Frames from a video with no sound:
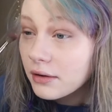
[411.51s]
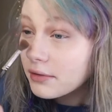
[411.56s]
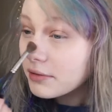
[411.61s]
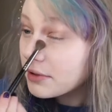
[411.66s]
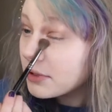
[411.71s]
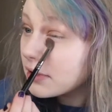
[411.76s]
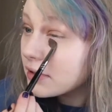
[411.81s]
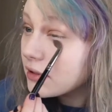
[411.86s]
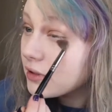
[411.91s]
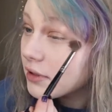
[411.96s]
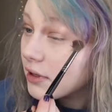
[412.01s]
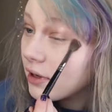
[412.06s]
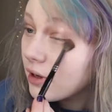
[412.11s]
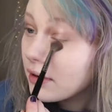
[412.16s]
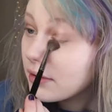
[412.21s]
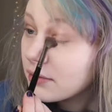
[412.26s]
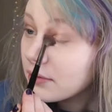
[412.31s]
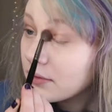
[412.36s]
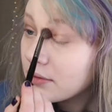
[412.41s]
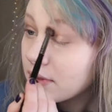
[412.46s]
which is
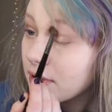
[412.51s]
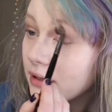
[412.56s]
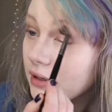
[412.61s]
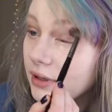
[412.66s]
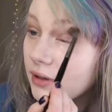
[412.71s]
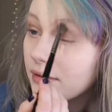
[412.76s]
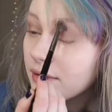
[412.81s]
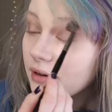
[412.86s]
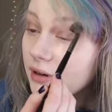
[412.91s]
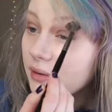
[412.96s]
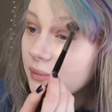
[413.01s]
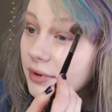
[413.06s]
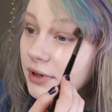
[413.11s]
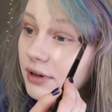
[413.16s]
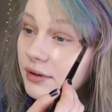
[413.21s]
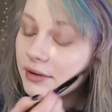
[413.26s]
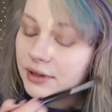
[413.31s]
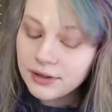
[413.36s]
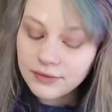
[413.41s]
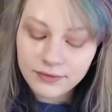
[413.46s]
not really what I'm
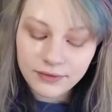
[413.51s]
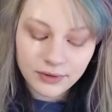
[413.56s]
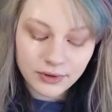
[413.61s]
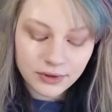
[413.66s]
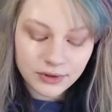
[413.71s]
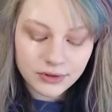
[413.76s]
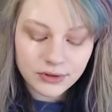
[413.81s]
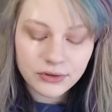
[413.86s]
going for.